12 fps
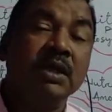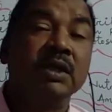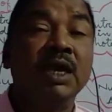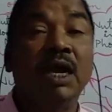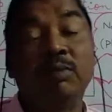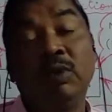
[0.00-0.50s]

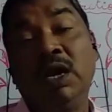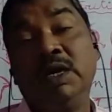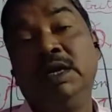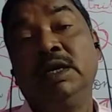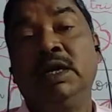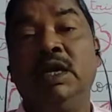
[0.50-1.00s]

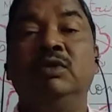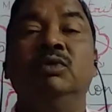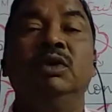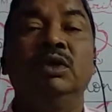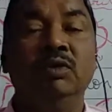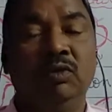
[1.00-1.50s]
Carbohydrate, as
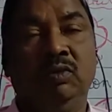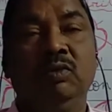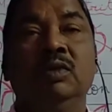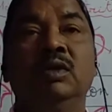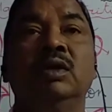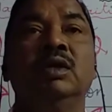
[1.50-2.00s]
we know,
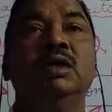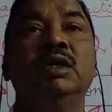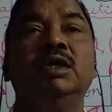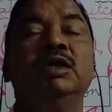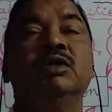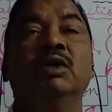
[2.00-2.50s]

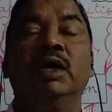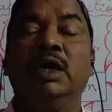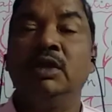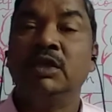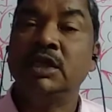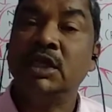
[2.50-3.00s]
it is the
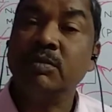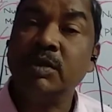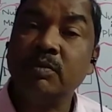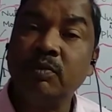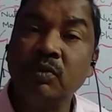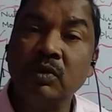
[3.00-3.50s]
energy
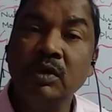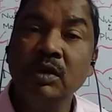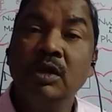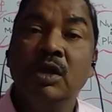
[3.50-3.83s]
giving food.